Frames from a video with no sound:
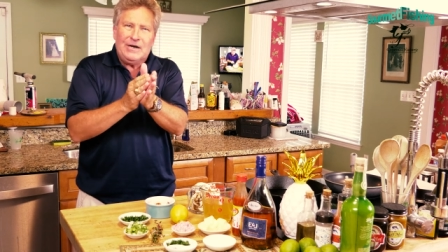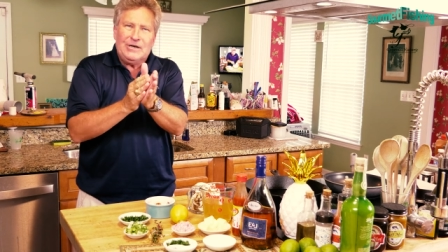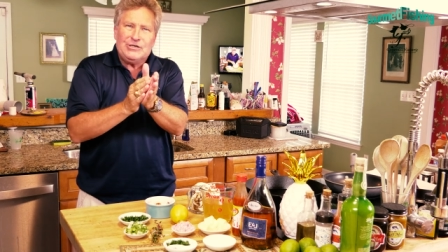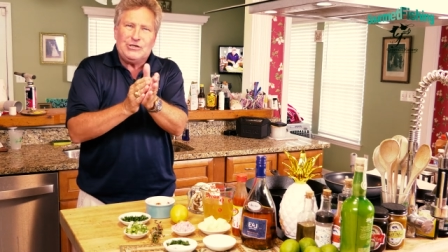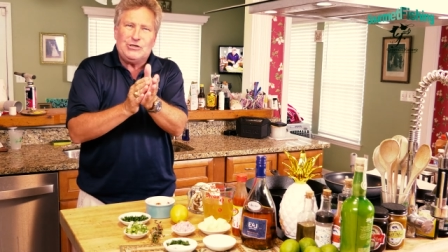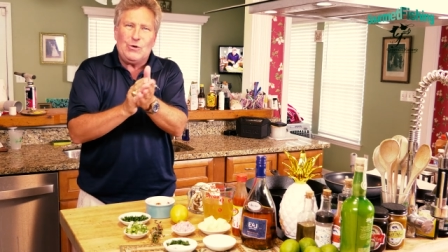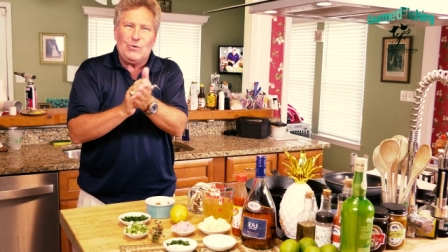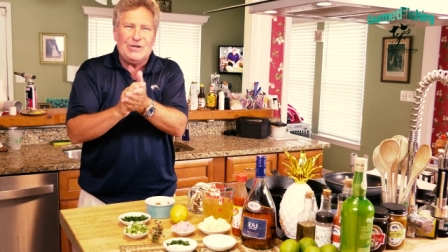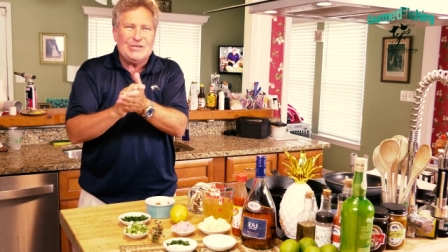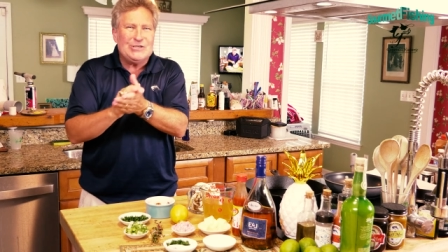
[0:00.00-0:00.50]

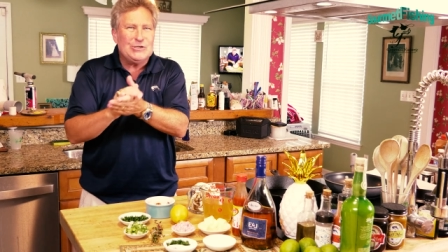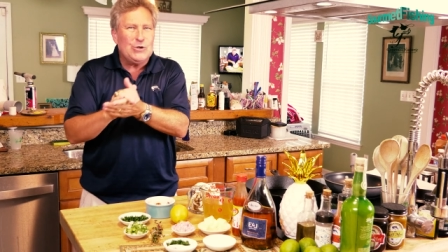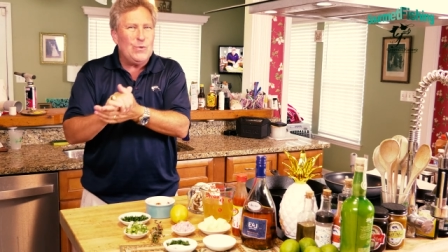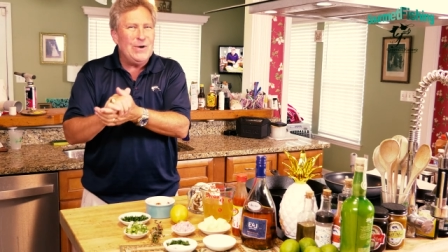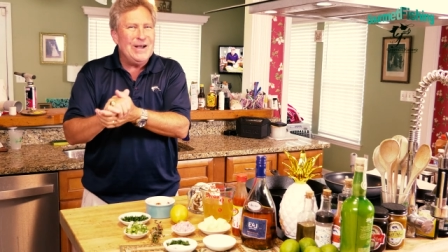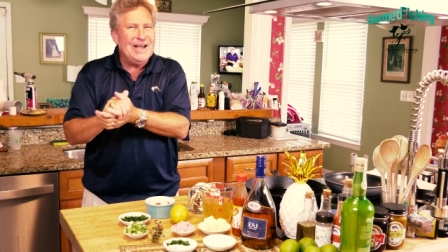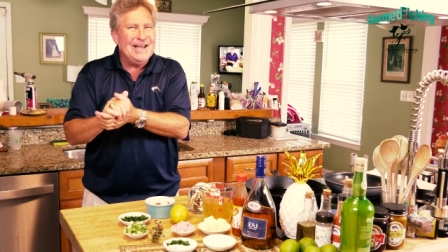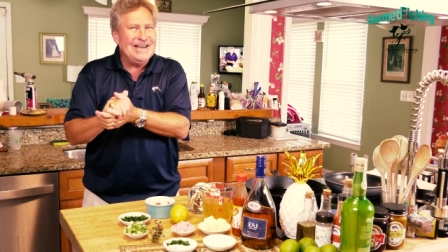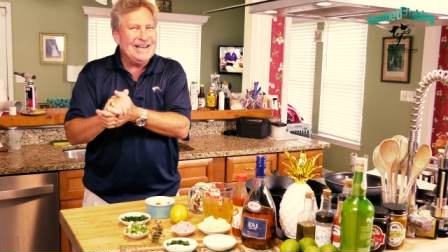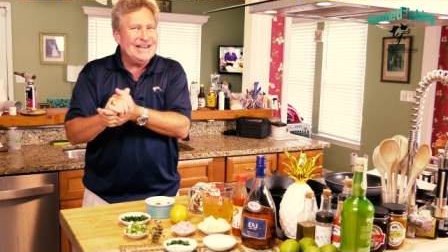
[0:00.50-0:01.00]
So let's go
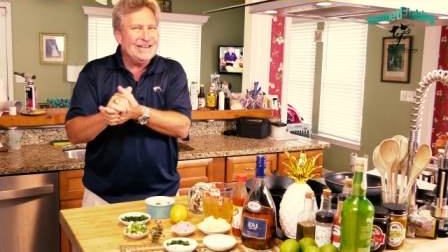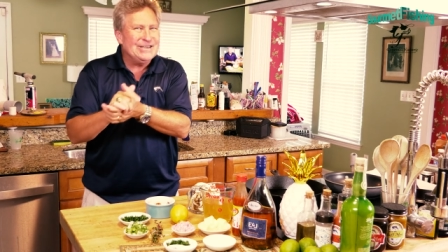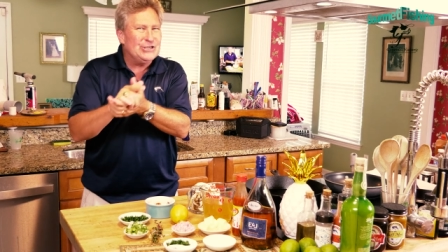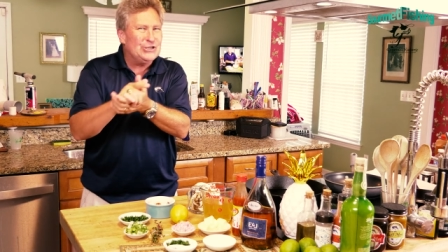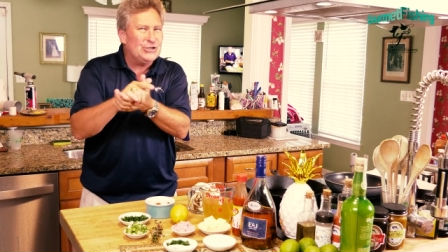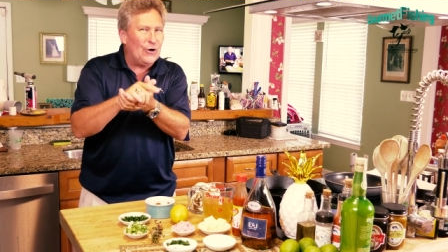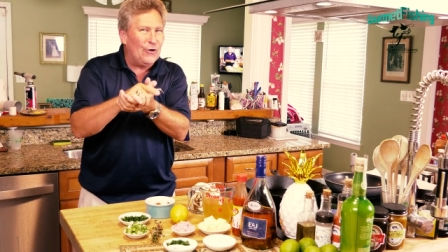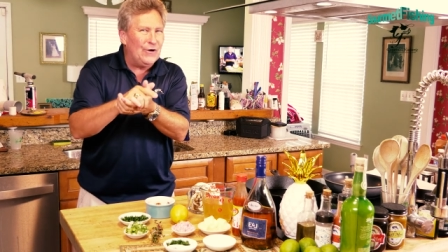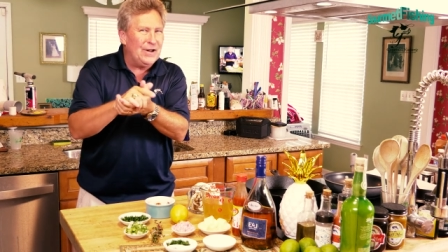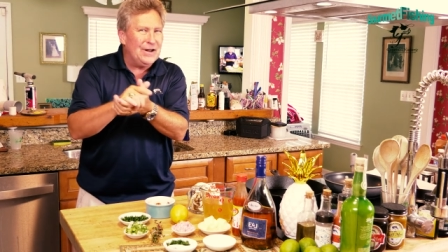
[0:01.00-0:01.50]
ahead and get
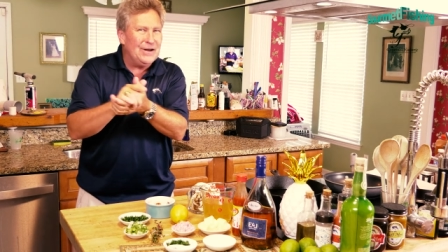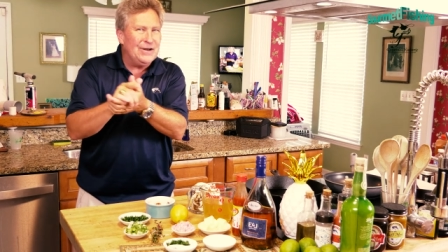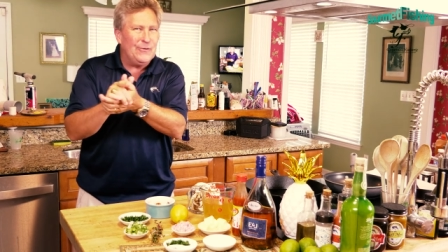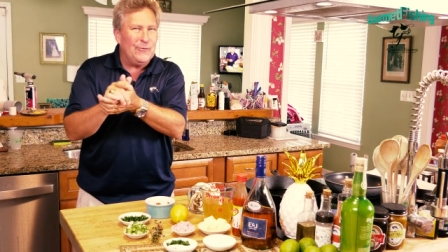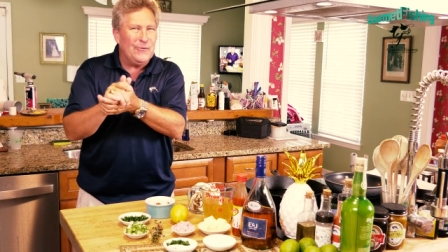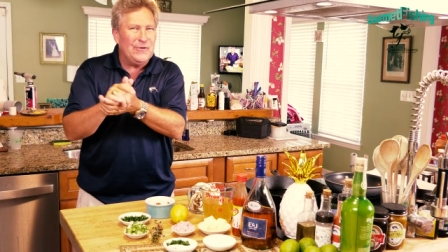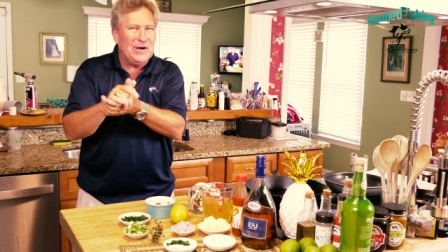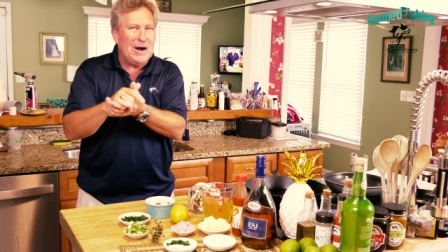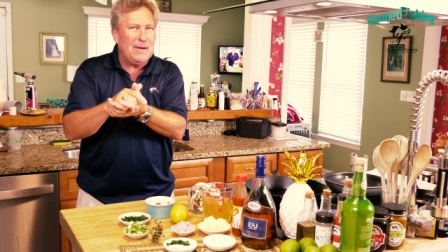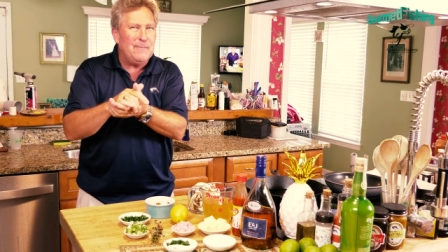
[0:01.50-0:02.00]
started
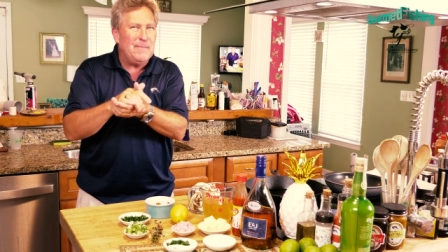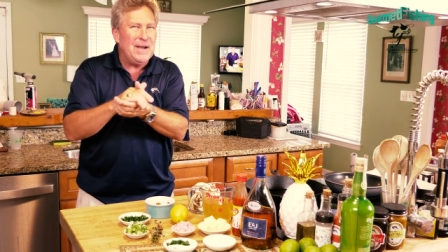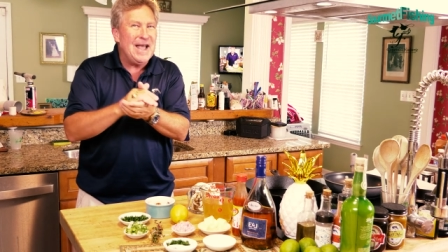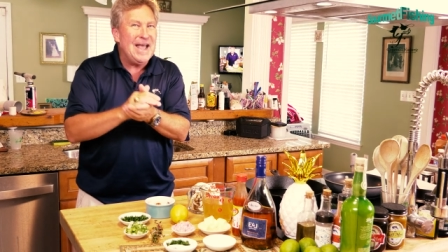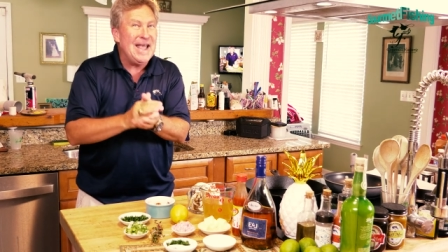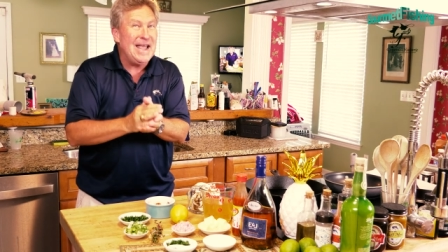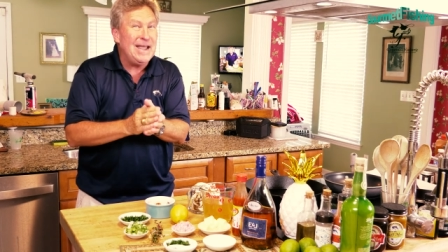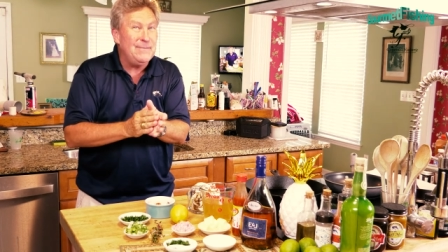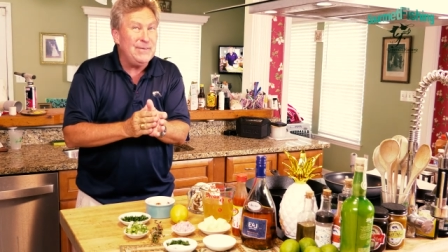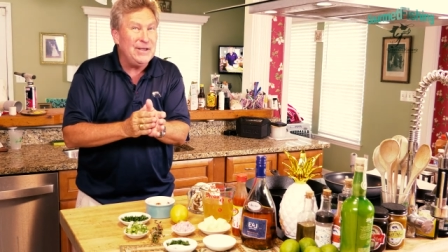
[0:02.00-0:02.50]
on our
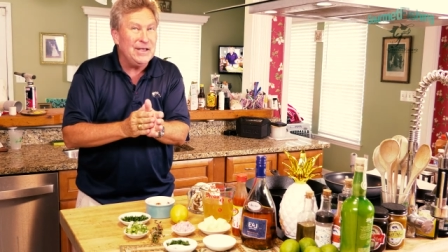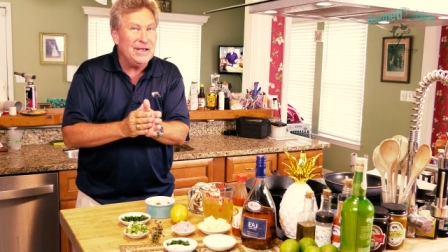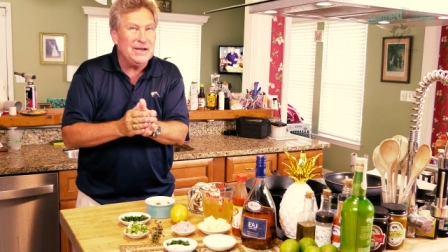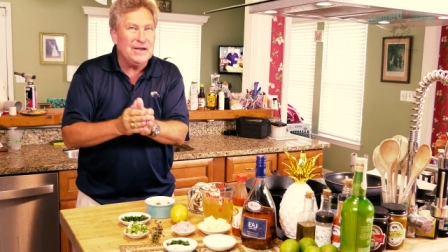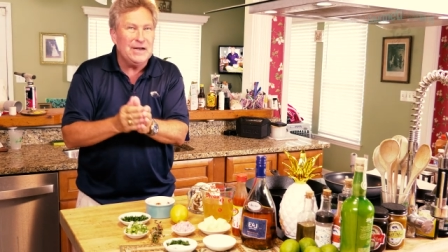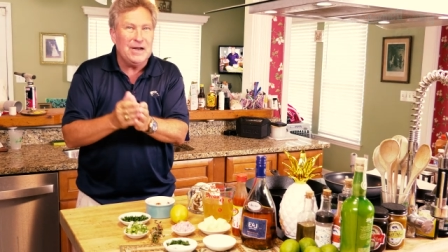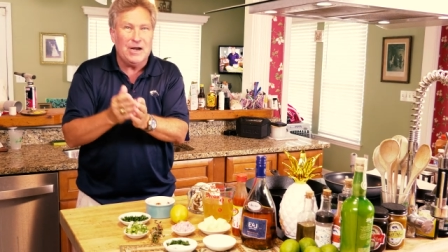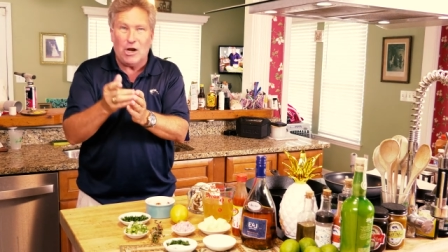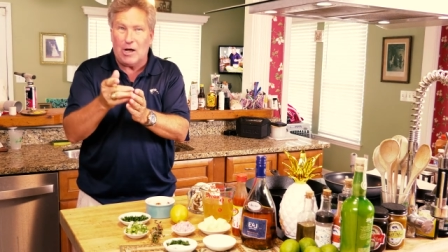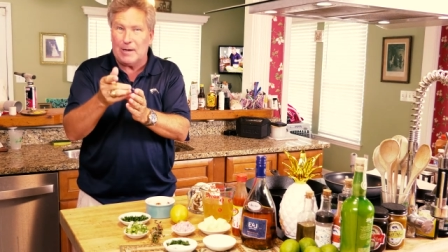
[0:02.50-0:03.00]

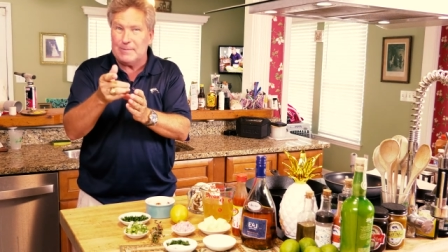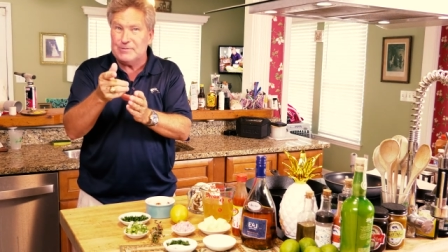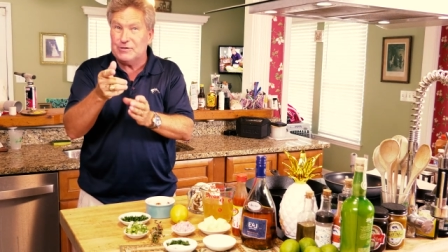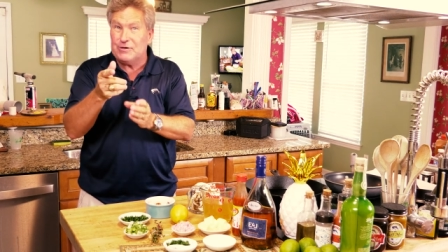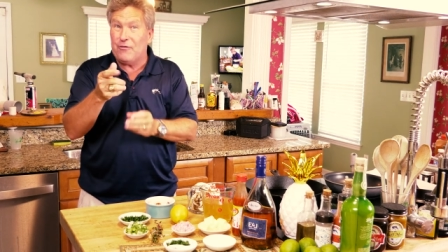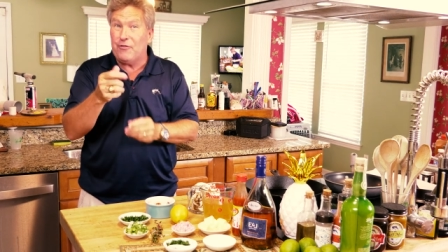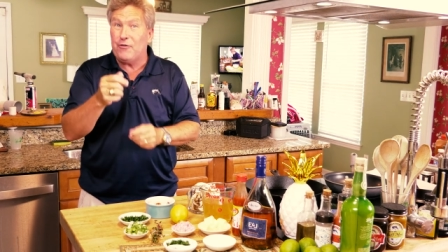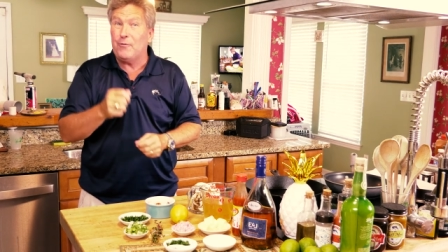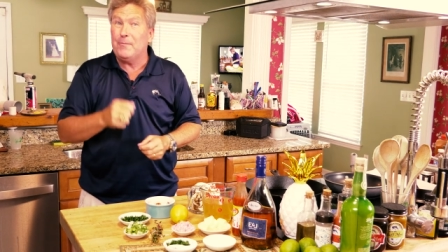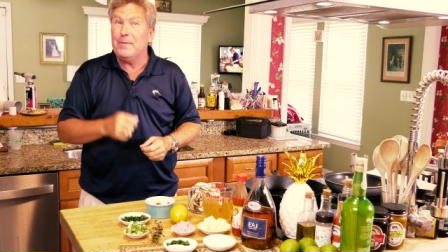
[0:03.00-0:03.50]
Bahamian
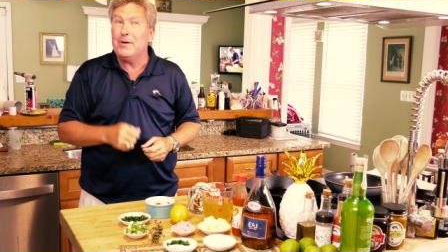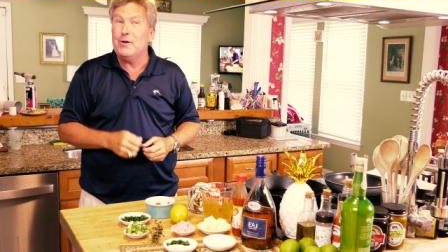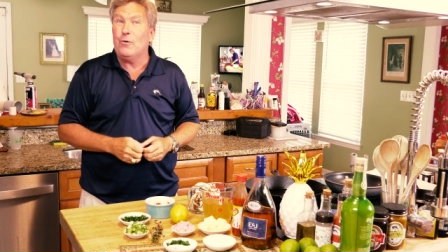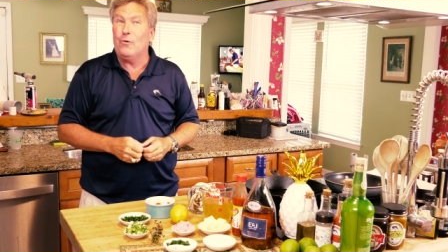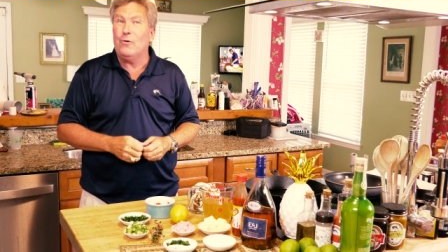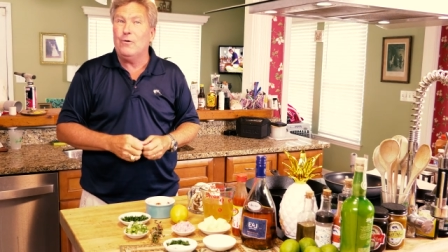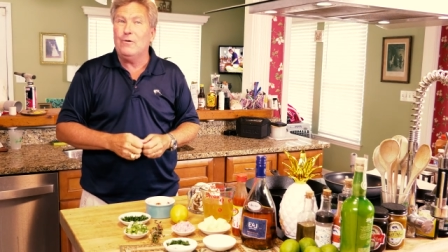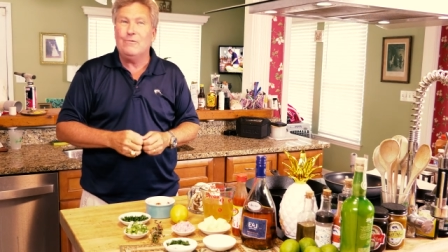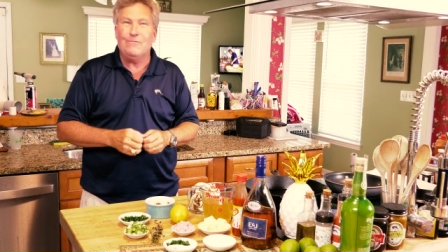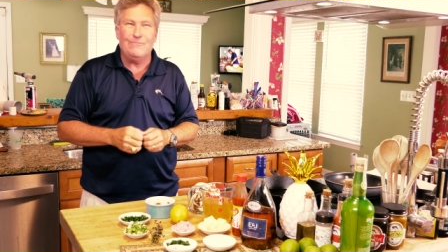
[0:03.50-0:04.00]
lobster
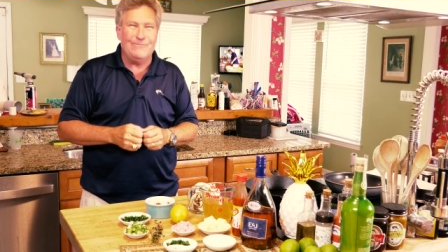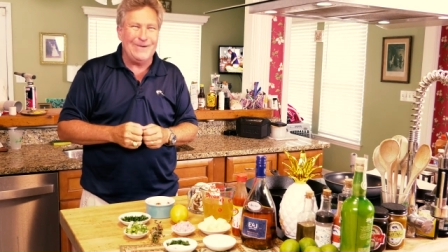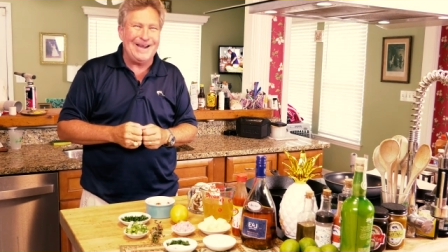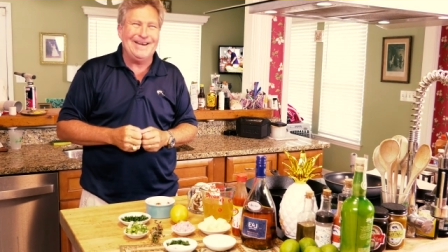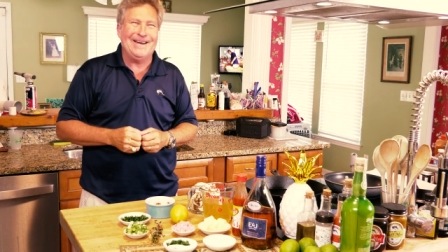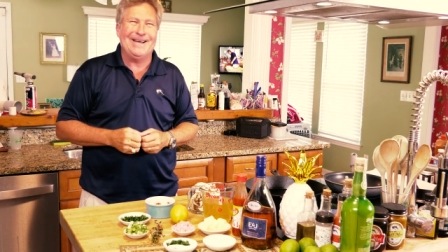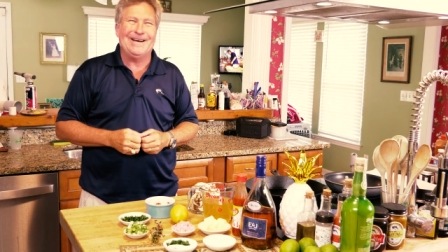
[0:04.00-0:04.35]
thermidor right